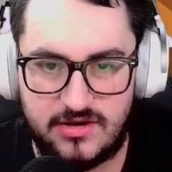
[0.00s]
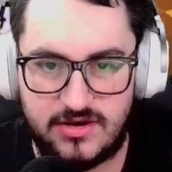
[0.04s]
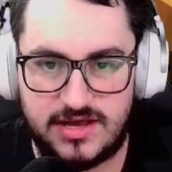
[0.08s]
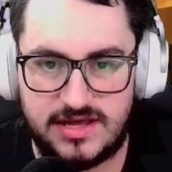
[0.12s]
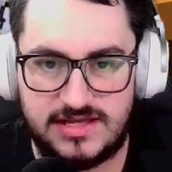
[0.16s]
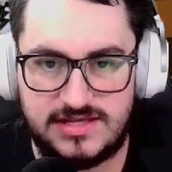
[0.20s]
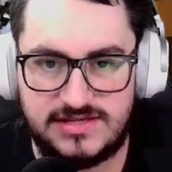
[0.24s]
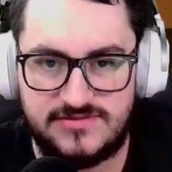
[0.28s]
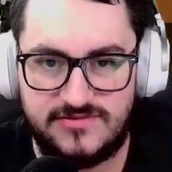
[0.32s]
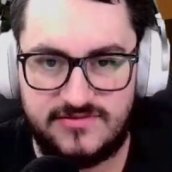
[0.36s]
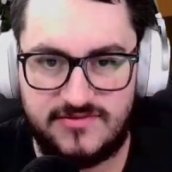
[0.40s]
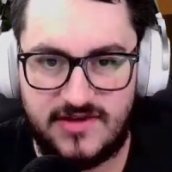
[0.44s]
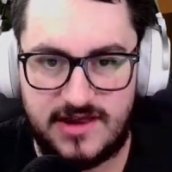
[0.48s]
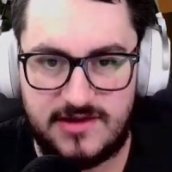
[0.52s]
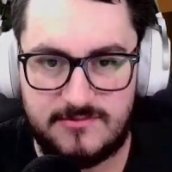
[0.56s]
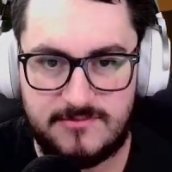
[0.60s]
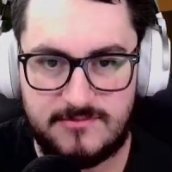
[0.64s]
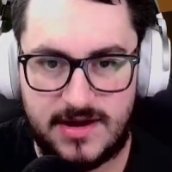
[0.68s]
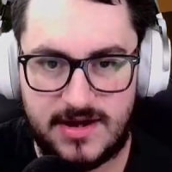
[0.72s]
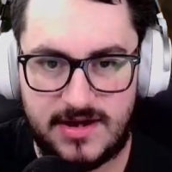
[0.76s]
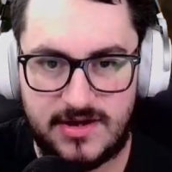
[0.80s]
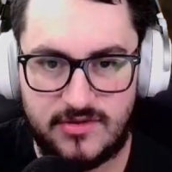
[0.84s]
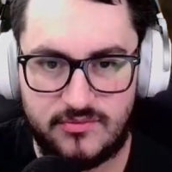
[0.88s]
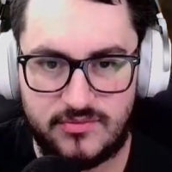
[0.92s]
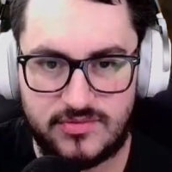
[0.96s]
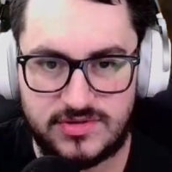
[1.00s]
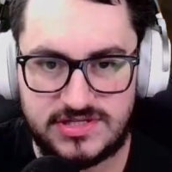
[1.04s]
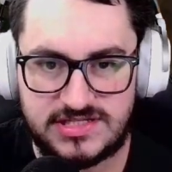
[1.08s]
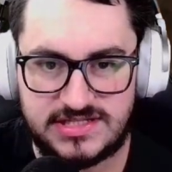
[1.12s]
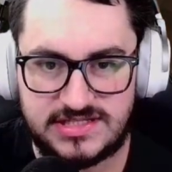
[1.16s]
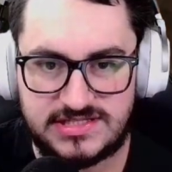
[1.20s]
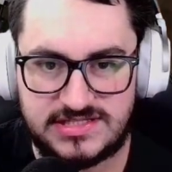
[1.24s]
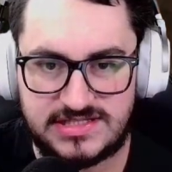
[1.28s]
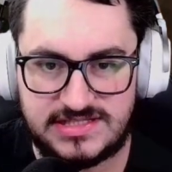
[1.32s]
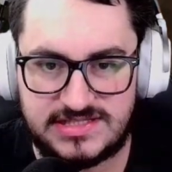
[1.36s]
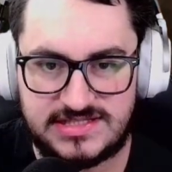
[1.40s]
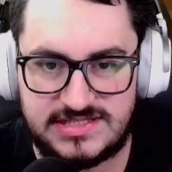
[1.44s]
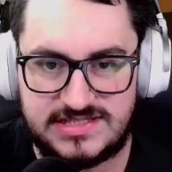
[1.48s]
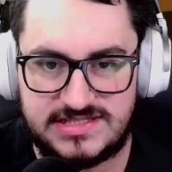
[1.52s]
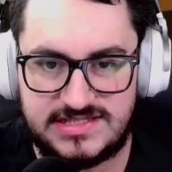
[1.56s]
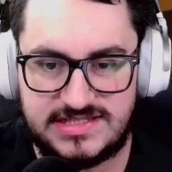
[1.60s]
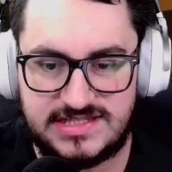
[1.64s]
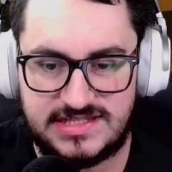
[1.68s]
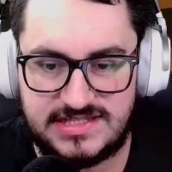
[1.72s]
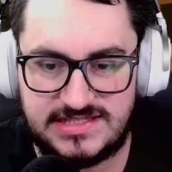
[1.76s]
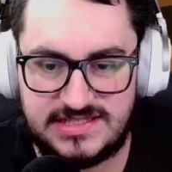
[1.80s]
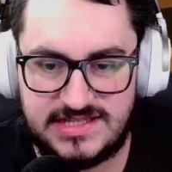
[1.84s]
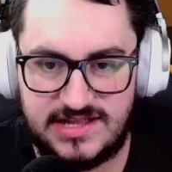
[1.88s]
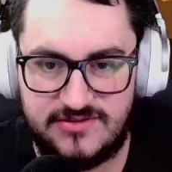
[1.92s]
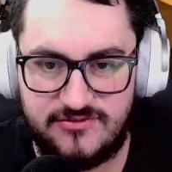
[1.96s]
is Vein Miner, which is a
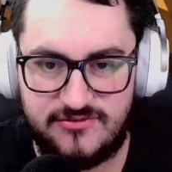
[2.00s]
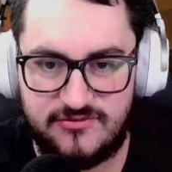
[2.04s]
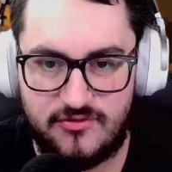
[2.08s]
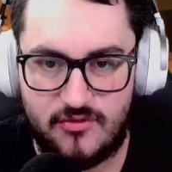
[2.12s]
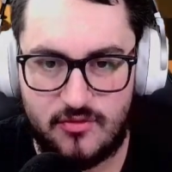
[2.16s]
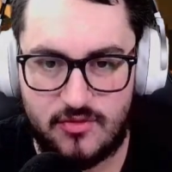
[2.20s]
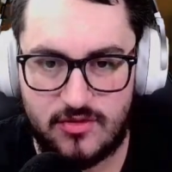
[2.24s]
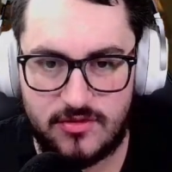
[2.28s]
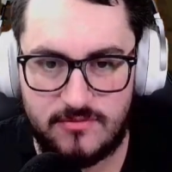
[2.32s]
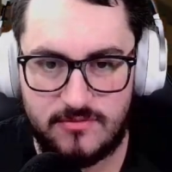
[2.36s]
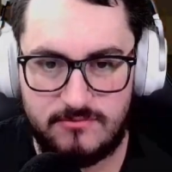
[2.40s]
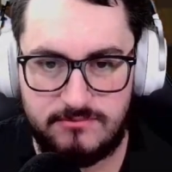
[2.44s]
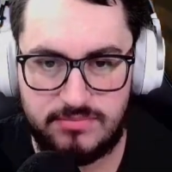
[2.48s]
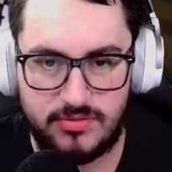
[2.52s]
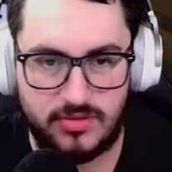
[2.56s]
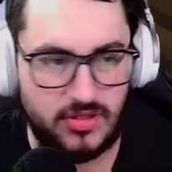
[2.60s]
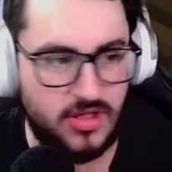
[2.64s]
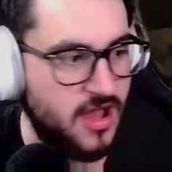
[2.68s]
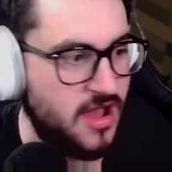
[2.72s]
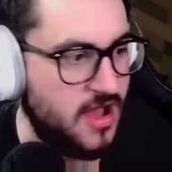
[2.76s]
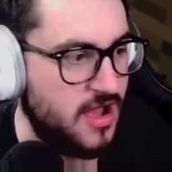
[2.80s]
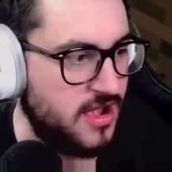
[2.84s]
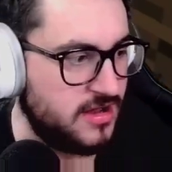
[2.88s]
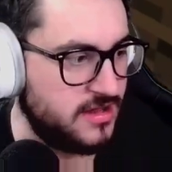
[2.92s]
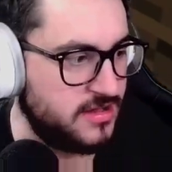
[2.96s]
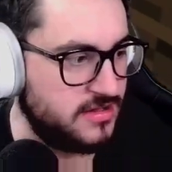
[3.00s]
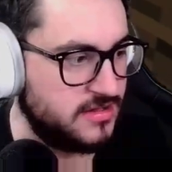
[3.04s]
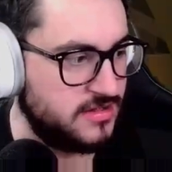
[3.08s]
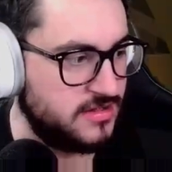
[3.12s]
64 block